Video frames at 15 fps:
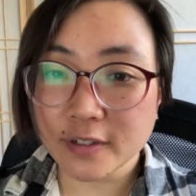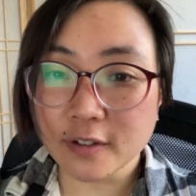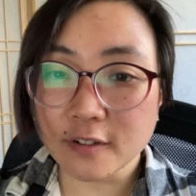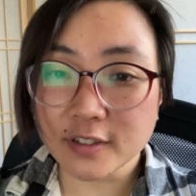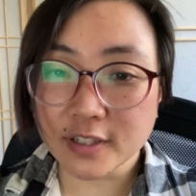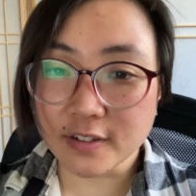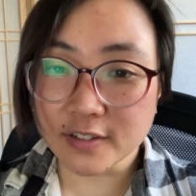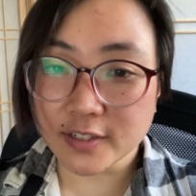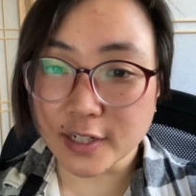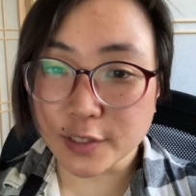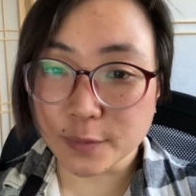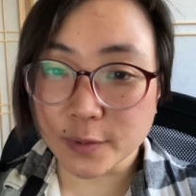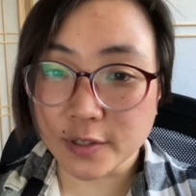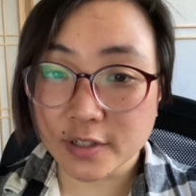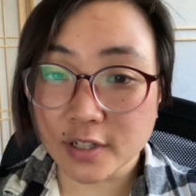Oaktown Jazz
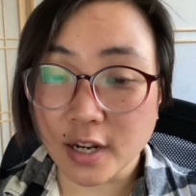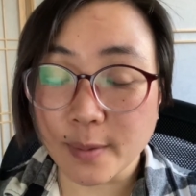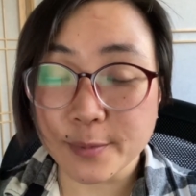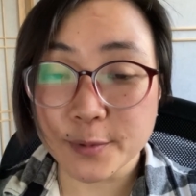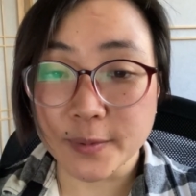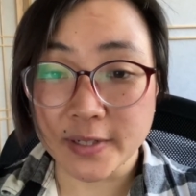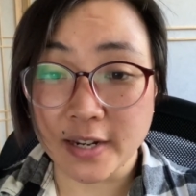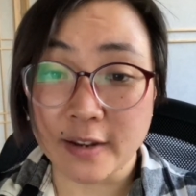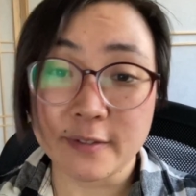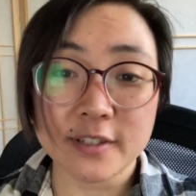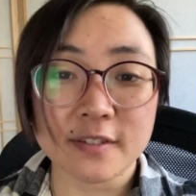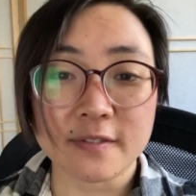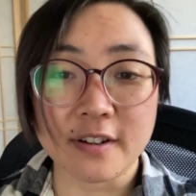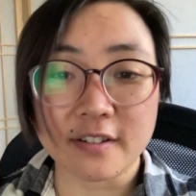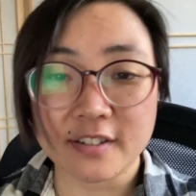Workshops when I was
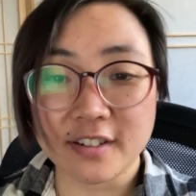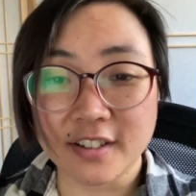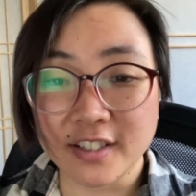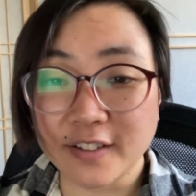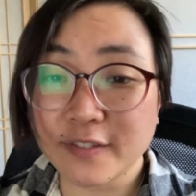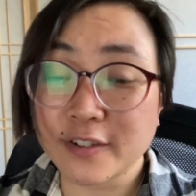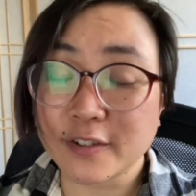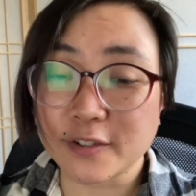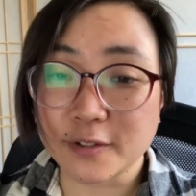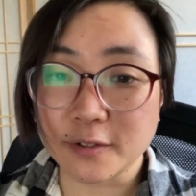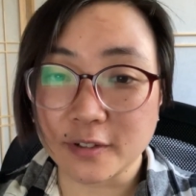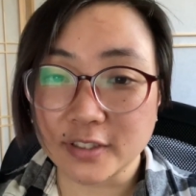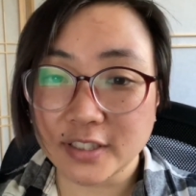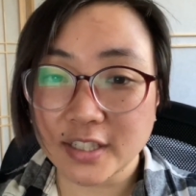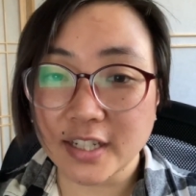around 11 years
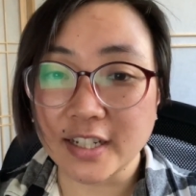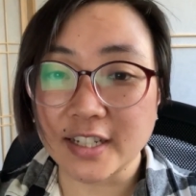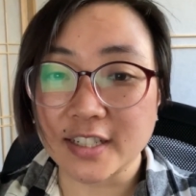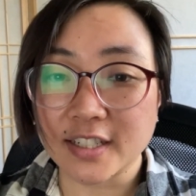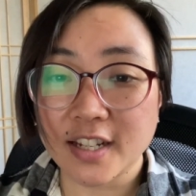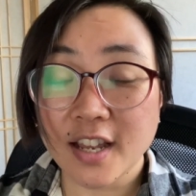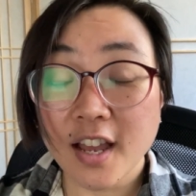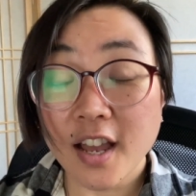old, and